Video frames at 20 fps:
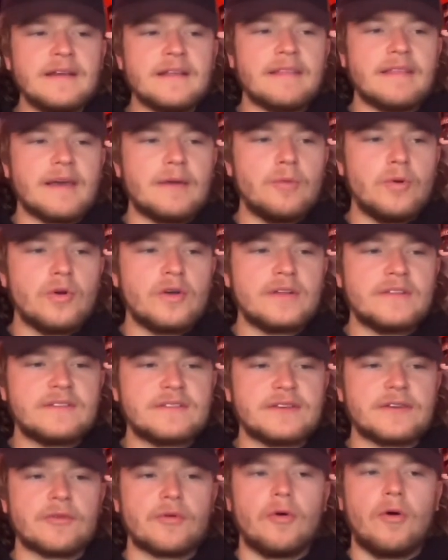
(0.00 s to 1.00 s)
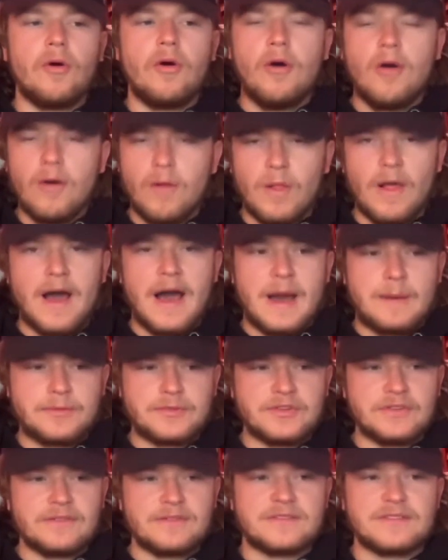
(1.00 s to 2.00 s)
they will consider all
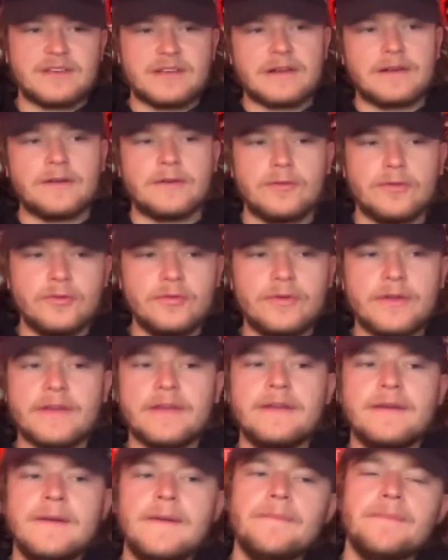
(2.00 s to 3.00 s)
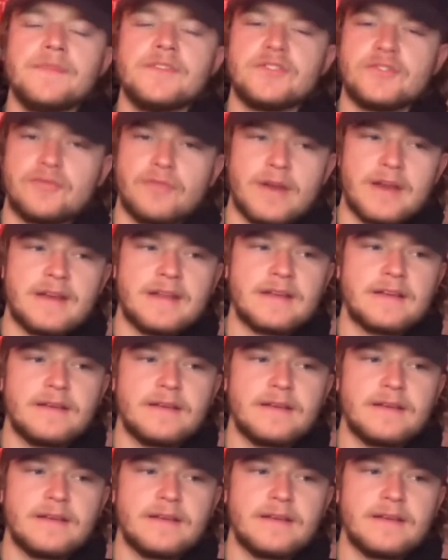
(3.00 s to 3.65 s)
options, including trading